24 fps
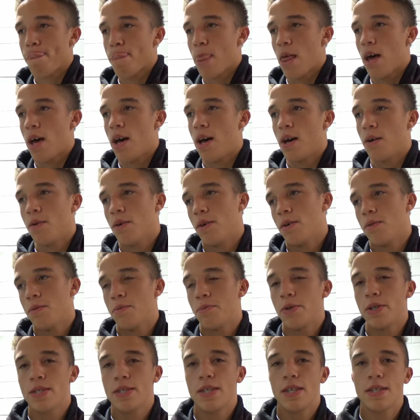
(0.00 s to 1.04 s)
Well,
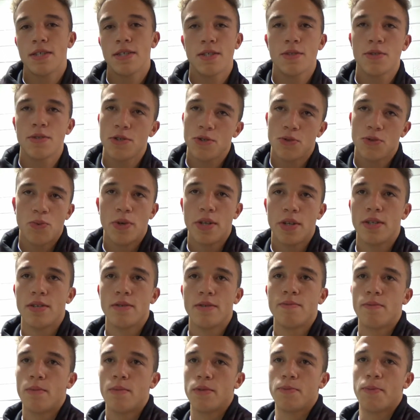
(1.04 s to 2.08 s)
preseason, just win
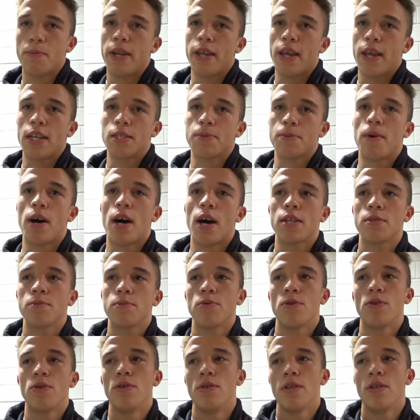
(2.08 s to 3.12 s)
as many games as
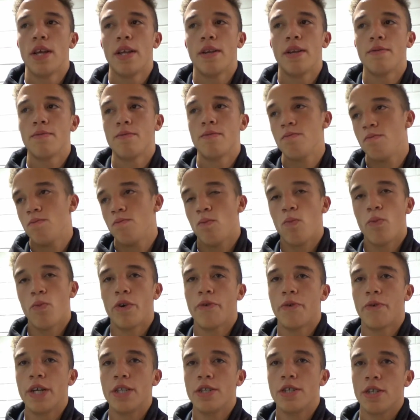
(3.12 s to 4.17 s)
possible, and then.
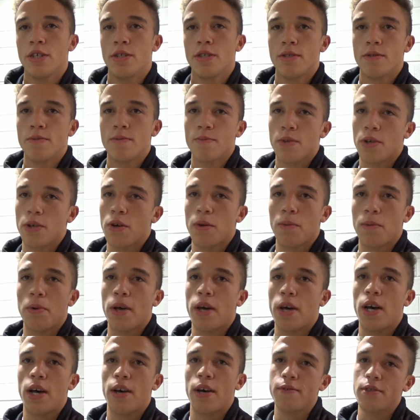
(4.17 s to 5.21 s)
Region, good
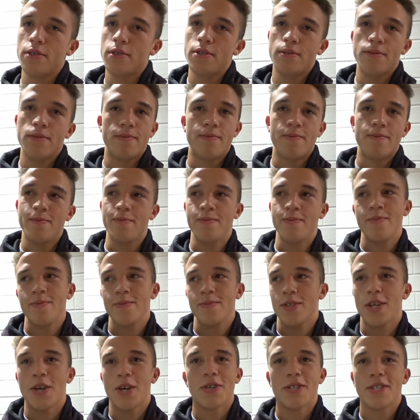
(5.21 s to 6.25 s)
playoffs,
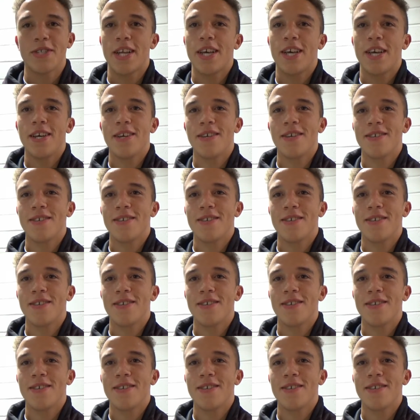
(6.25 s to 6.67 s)
our state.